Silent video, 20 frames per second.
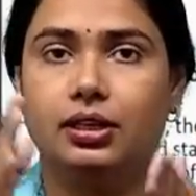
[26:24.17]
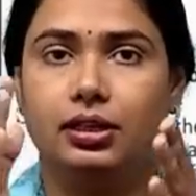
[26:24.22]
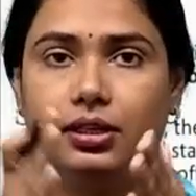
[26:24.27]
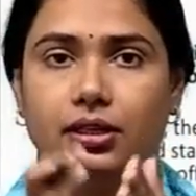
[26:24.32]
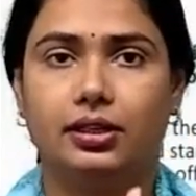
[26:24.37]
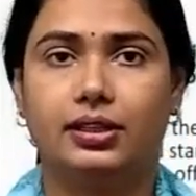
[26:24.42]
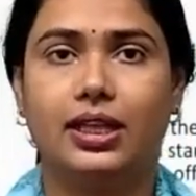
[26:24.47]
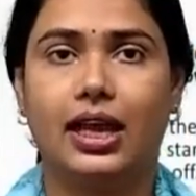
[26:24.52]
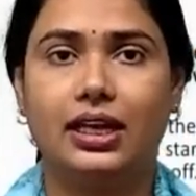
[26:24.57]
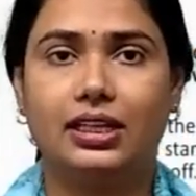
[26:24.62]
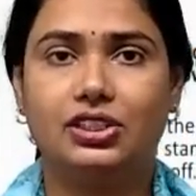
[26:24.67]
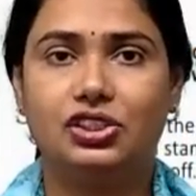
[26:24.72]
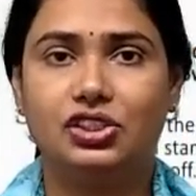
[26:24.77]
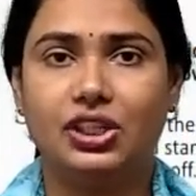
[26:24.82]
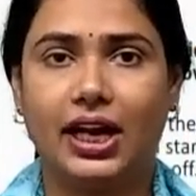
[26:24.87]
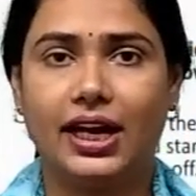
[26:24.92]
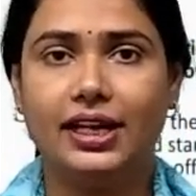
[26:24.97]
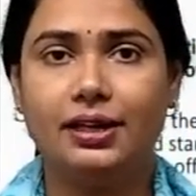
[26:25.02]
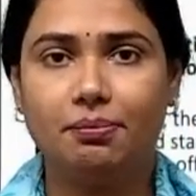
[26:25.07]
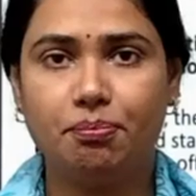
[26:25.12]
that
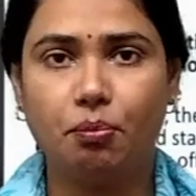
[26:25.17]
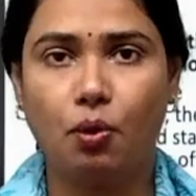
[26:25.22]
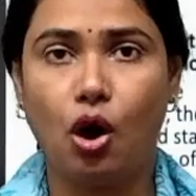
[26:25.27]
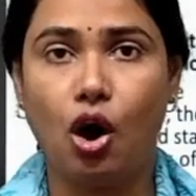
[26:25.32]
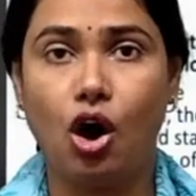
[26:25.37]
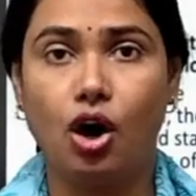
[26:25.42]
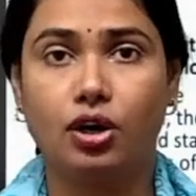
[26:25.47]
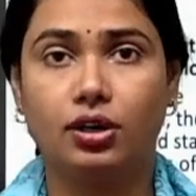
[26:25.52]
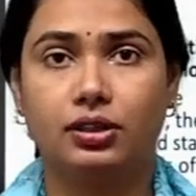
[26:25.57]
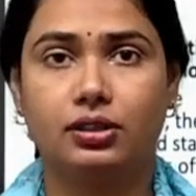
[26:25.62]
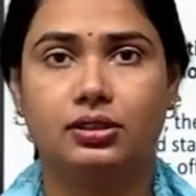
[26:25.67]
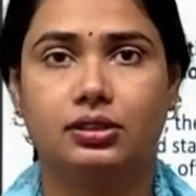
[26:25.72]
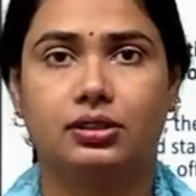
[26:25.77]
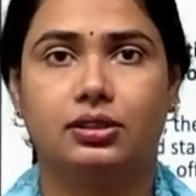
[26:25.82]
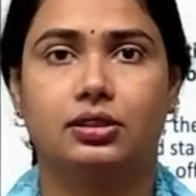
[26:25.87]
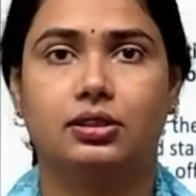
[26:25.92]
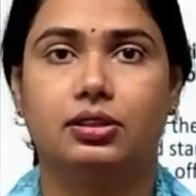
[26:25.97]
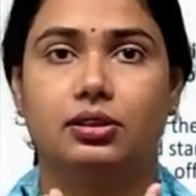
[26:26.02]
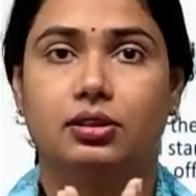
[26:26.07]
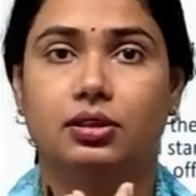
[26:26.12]
child born,
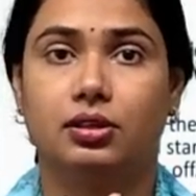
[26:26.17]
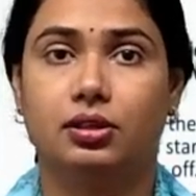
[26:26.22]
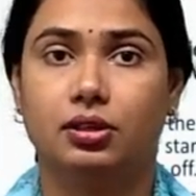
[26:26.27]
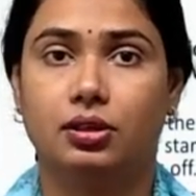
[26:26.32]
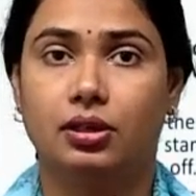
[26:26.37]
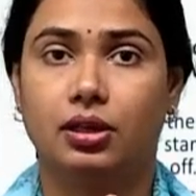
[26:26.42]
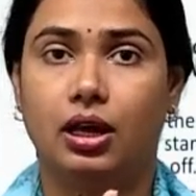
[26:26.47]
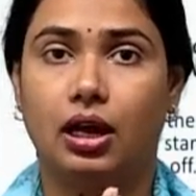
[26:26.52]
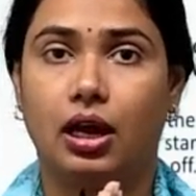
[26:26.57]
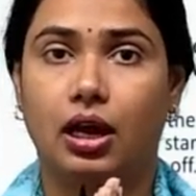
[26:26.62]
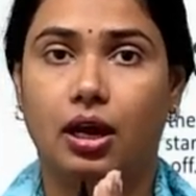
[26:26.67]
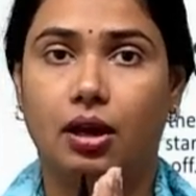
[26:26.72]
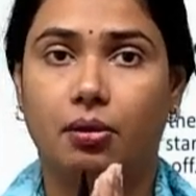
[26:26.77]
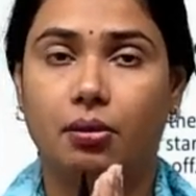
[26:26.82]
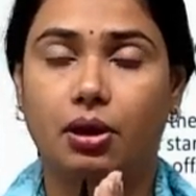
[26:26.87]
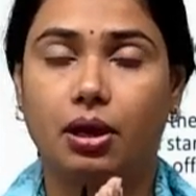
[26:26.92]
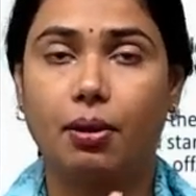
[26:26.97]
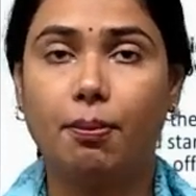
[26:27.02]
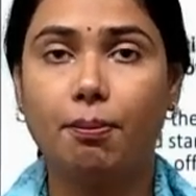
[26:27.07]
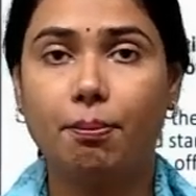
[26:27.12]
a
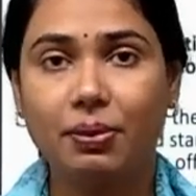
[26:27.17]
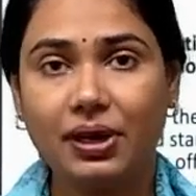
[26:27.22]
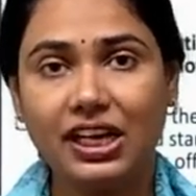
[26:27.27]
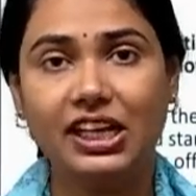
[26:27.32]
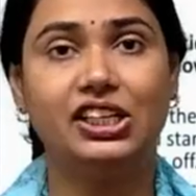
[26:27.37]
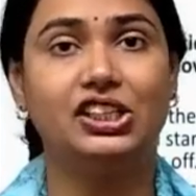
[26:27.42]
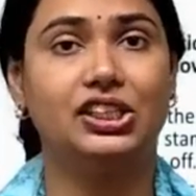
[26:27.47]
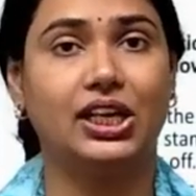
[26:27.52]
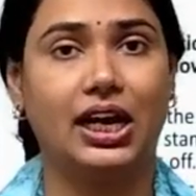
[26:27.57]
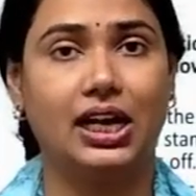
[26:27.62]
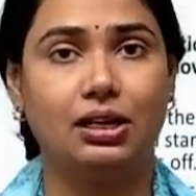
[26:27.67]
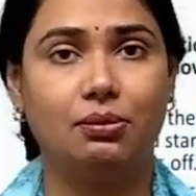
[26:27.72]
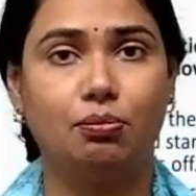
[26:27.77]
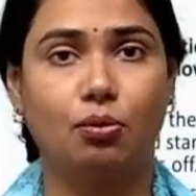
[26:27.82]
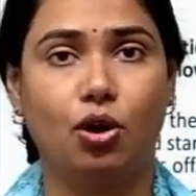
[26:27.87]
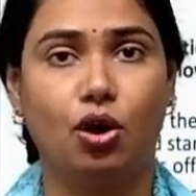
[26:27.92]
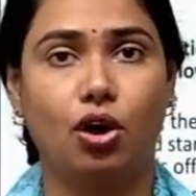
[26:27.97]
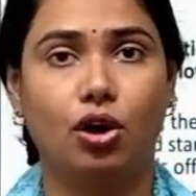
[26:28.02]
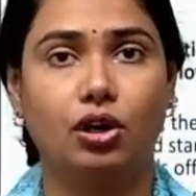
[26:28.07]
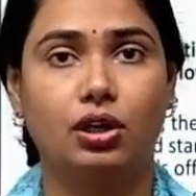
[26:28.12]
complete child
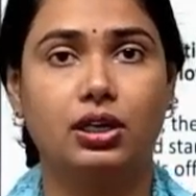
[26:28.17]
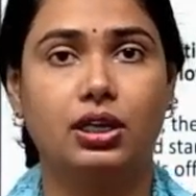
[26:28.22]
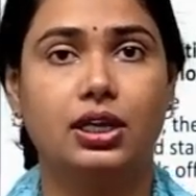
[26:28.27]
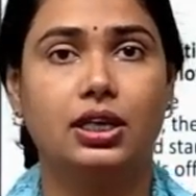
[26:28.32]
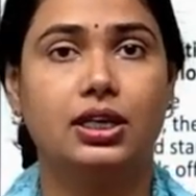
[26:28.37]
born,